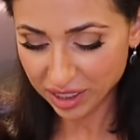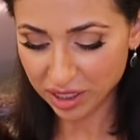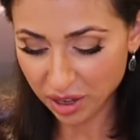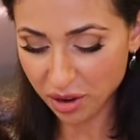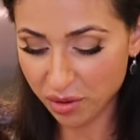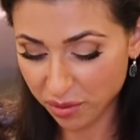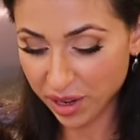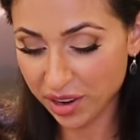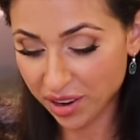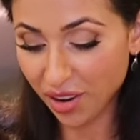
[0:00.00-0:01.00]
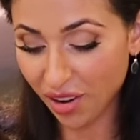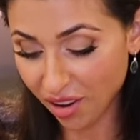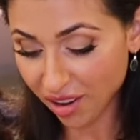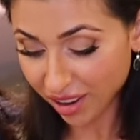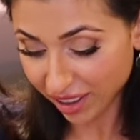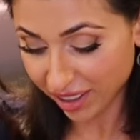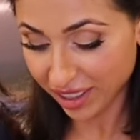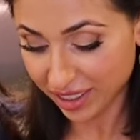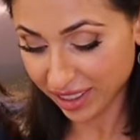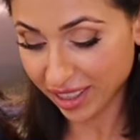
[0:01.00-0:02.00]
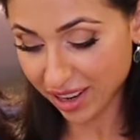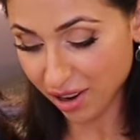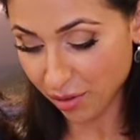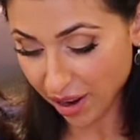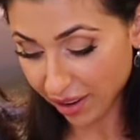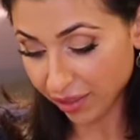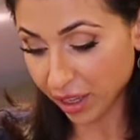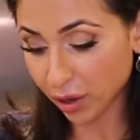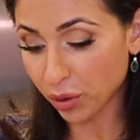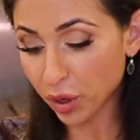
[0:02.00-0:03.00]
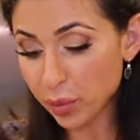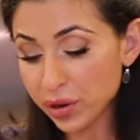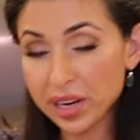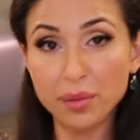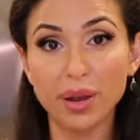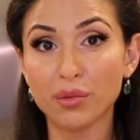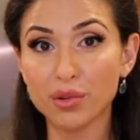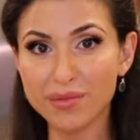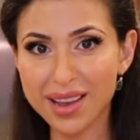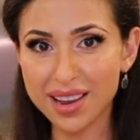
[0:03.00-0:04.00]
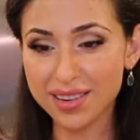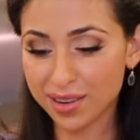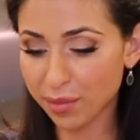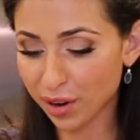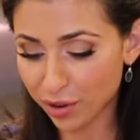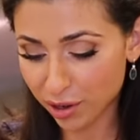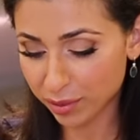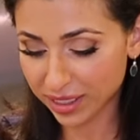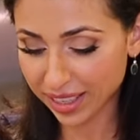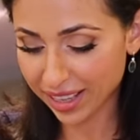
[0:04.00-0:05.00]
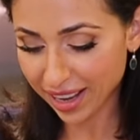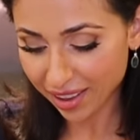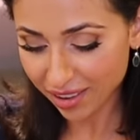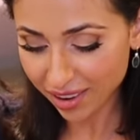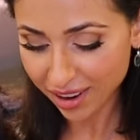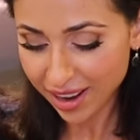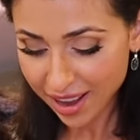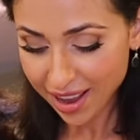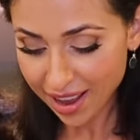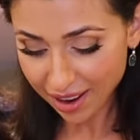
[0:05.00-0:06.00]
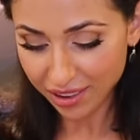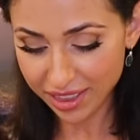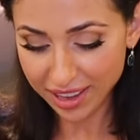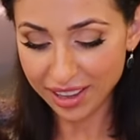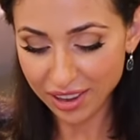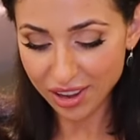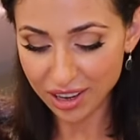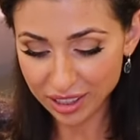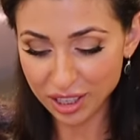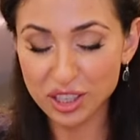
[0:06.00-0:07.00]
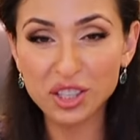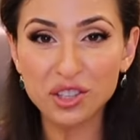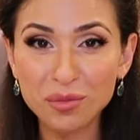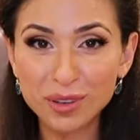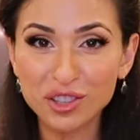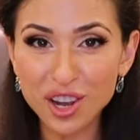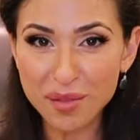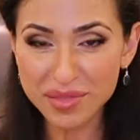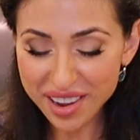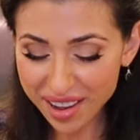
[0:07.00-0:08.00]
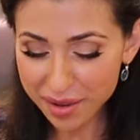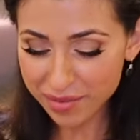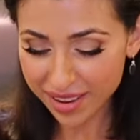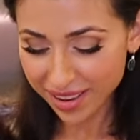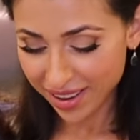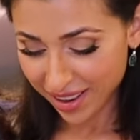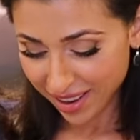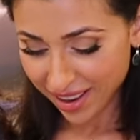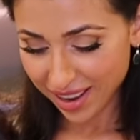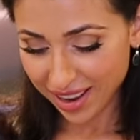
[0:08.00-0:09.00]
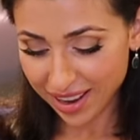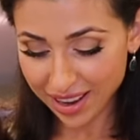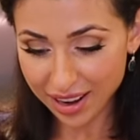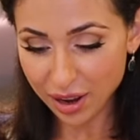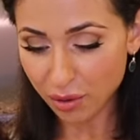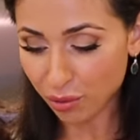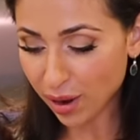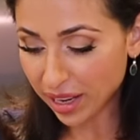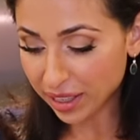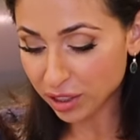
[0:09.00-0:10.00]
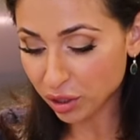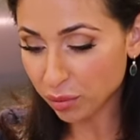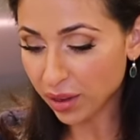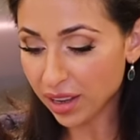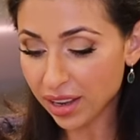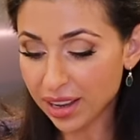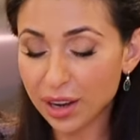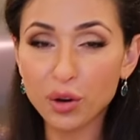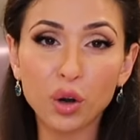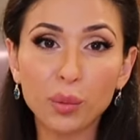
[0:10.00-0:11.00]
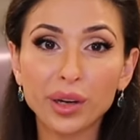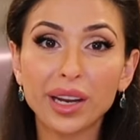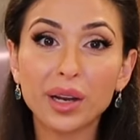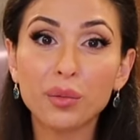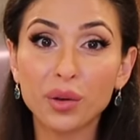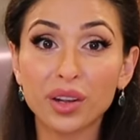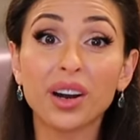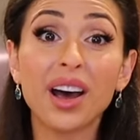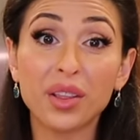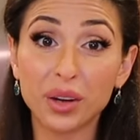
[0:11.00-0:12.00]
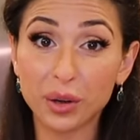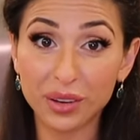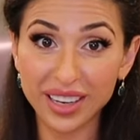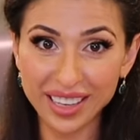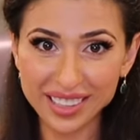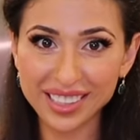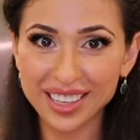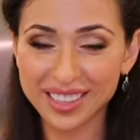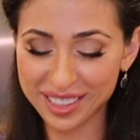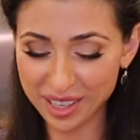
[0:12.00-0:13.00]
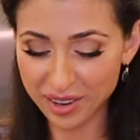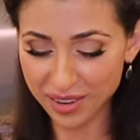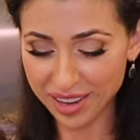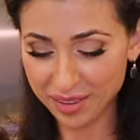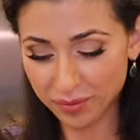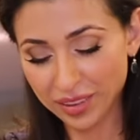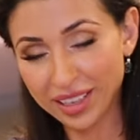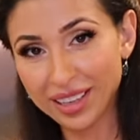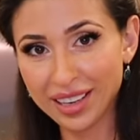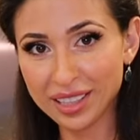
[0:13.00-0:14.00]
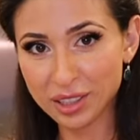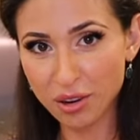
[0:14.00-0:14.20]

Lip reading: So we are all good to go. I've incorporated my romaine and my herbs together. Everything looks super chopped up and ready to be incorporated with our other ingredients. So let's go